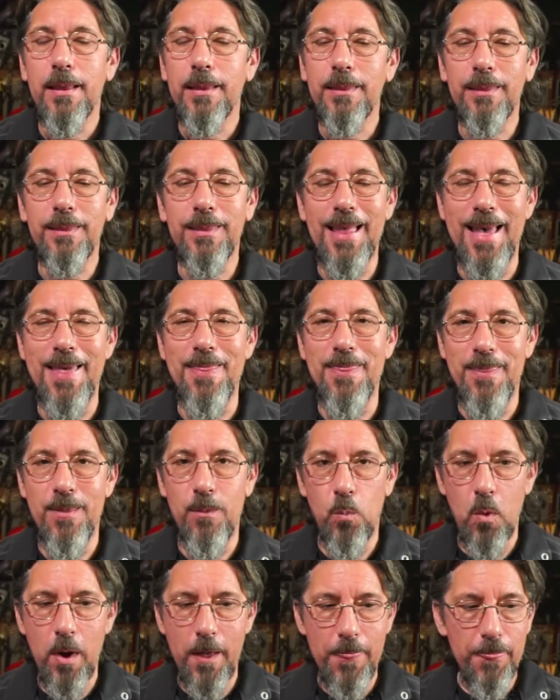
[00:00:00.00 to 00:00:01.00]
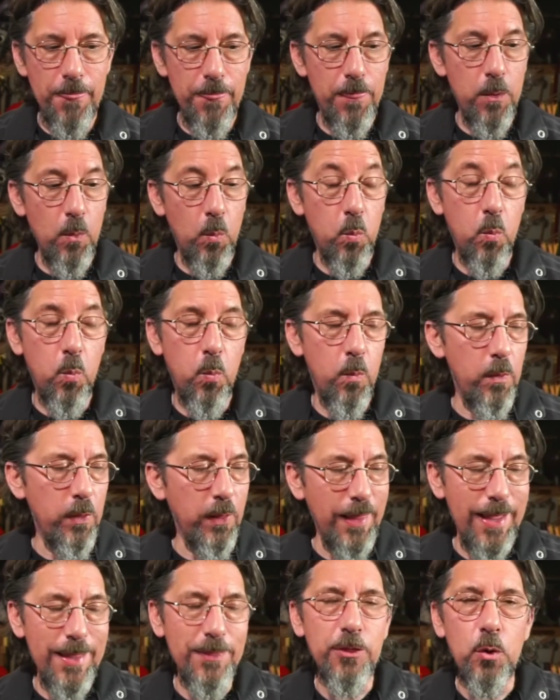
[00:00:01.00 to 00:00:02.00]
Let the
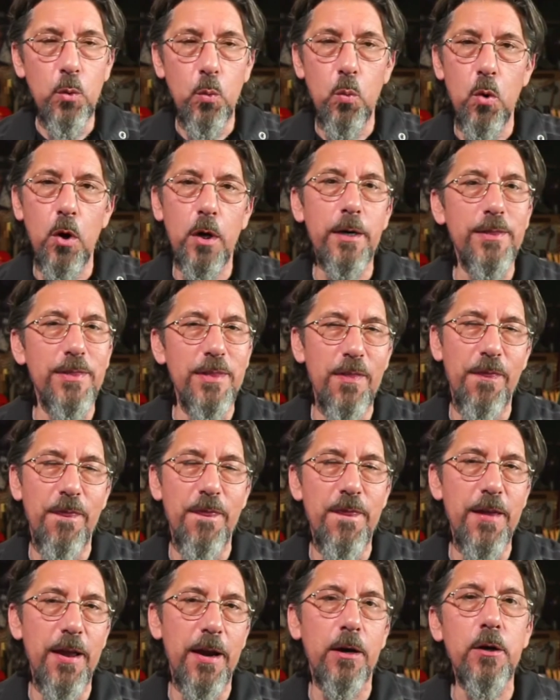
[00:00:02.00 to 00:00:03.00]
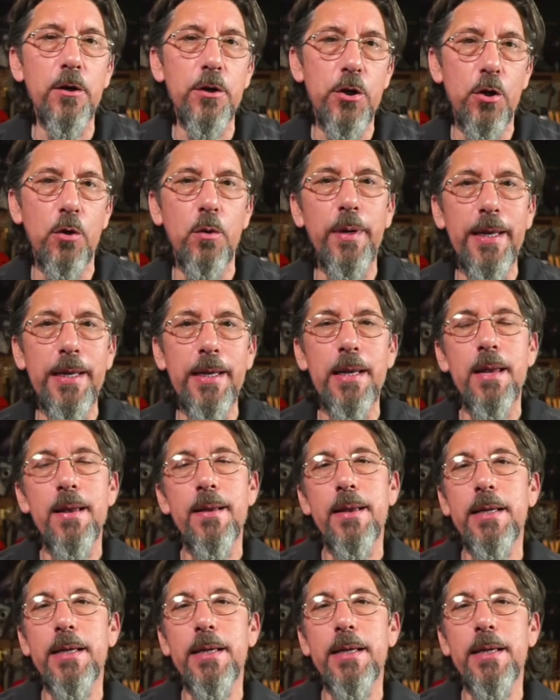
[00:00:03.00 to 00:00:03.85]
work that they're doing